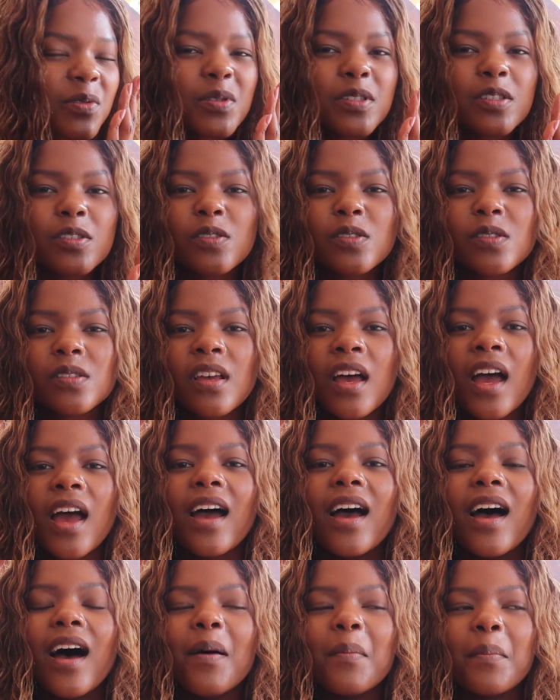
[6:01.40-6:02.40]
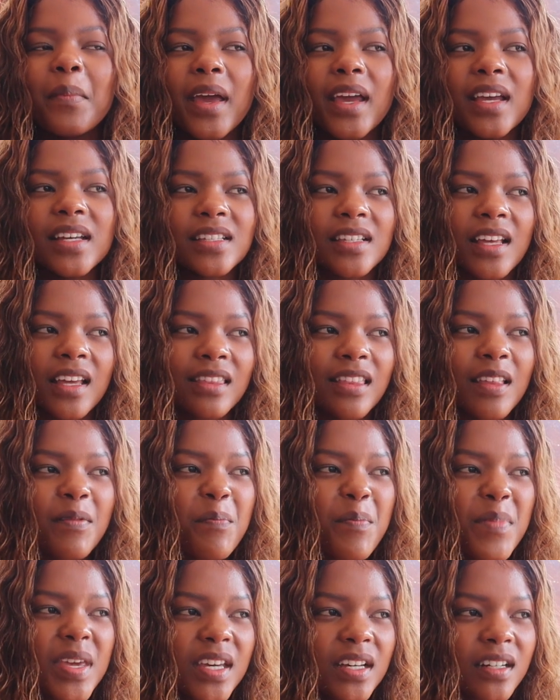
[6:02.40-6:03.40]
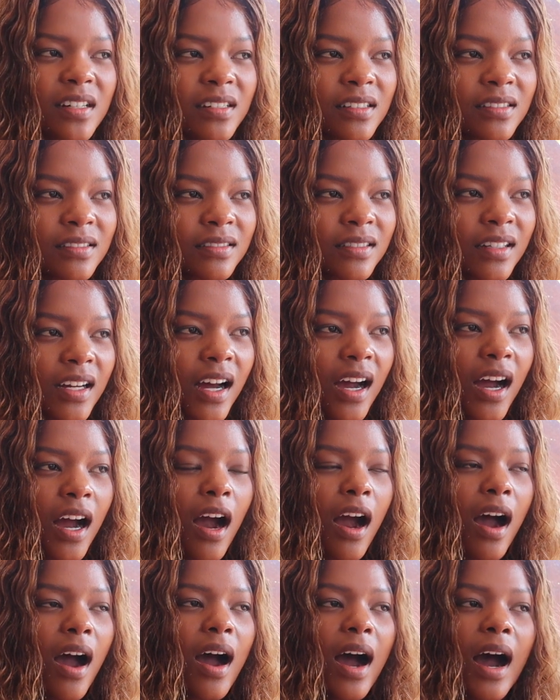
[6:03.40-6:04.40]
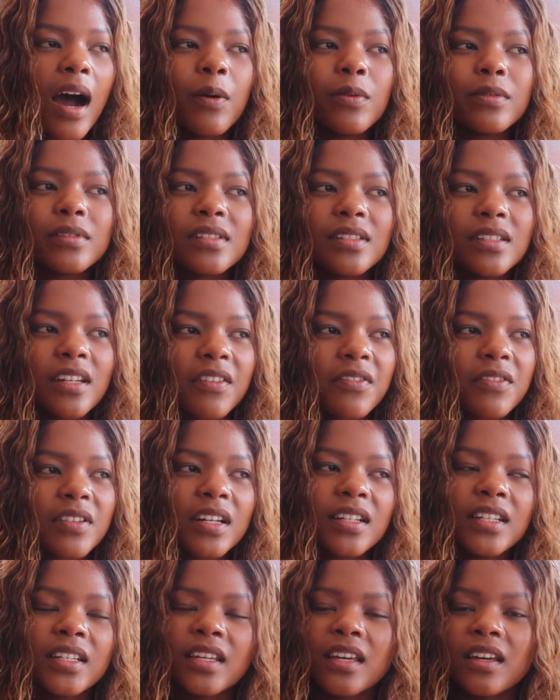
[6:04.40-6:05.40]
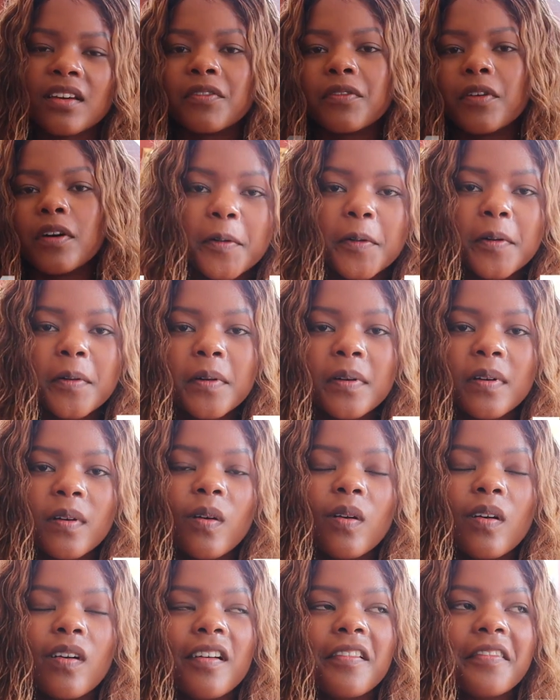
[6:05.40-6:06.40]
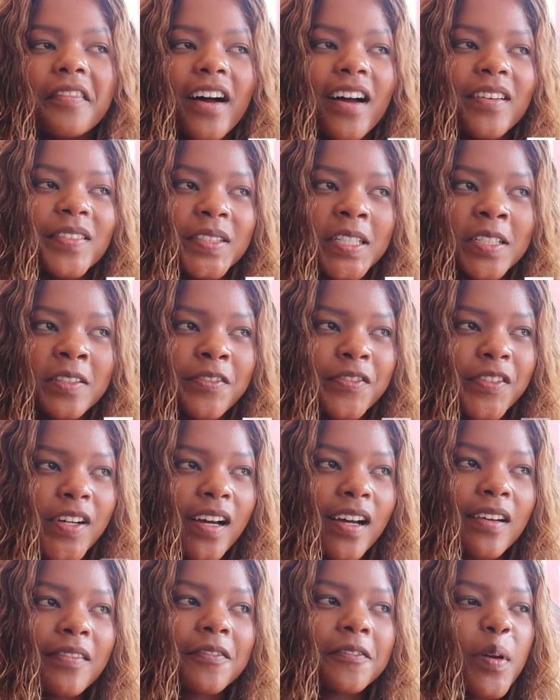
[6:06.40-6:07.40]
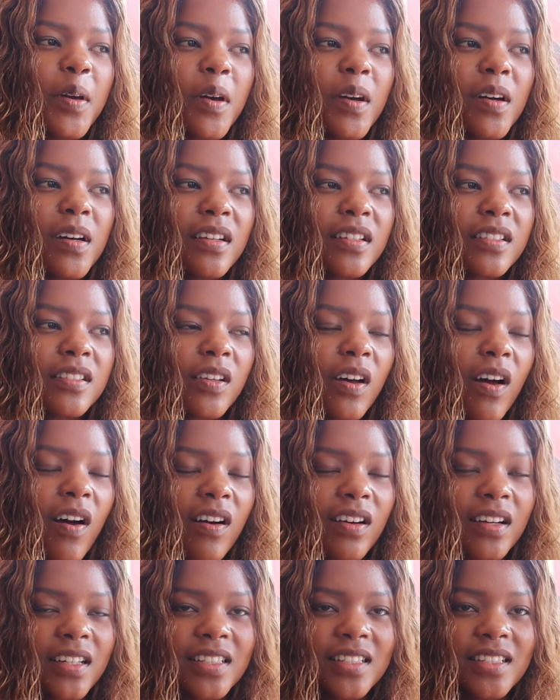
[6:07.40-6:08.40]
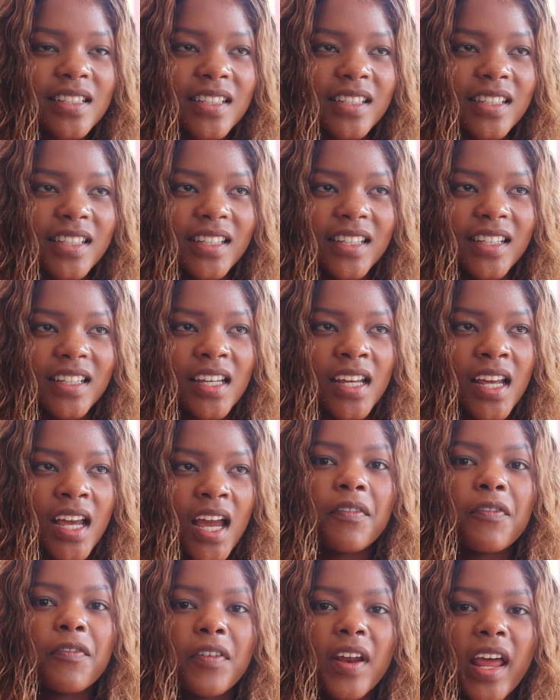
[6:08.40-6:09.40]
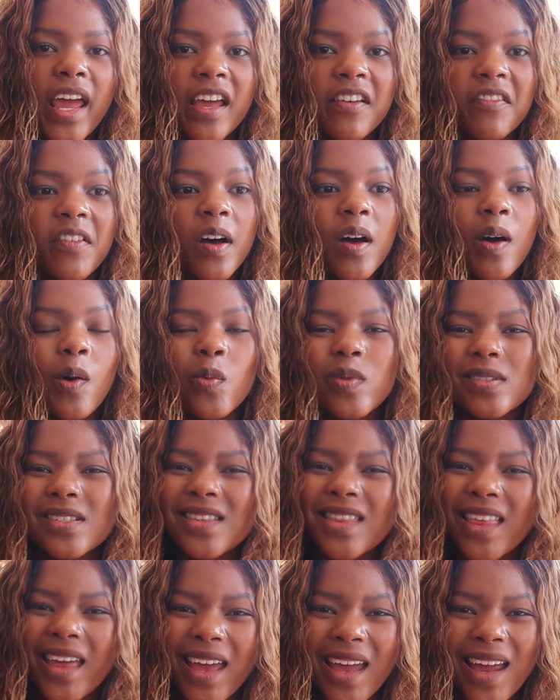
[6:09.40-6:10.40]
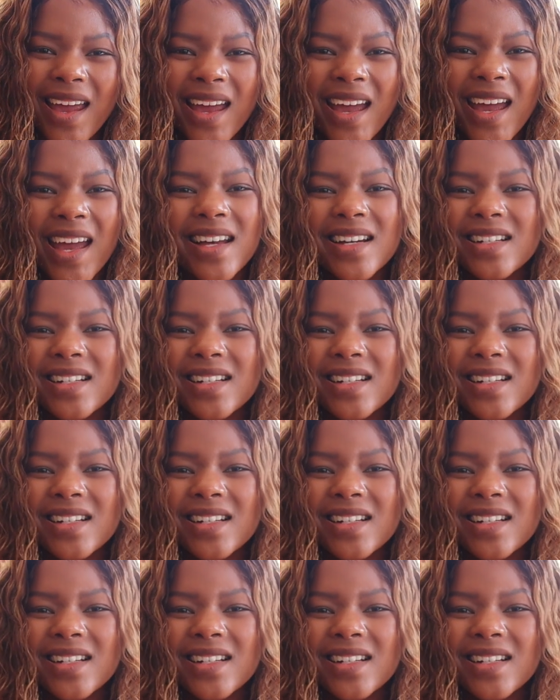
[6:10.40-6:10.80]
it was amazing. The meal, I would definitely give 4 or 5 out of 5 because honestly, the flavor was there.